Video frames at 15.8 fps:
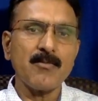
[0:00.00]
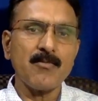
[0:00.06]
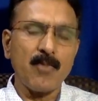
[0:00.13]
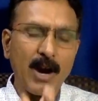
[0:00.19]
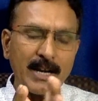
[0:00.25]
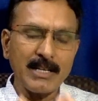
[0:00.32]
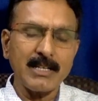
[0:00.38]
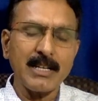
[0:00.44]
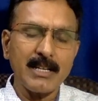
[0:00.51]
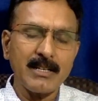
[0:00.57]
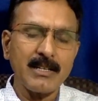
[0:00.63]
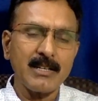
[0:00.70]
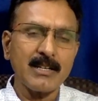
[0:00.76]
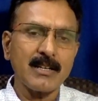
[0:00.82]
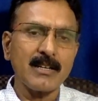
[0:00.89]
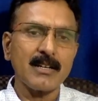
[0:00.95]
wanted
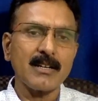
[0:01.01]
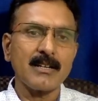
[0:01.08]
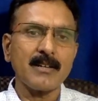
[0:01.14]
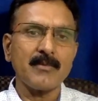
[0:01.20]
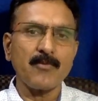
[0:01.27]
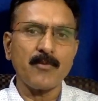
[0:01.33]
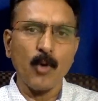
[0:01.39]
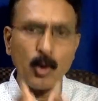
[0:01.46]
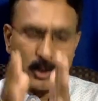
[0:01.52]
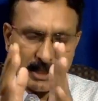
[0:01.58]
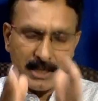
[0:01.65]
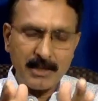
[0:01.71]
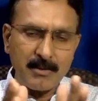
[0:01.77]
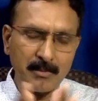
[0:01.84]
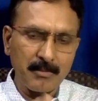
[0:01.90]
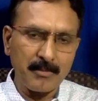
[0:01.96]

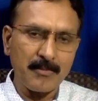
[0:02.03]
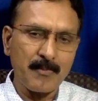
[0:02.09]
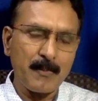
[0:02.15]
voting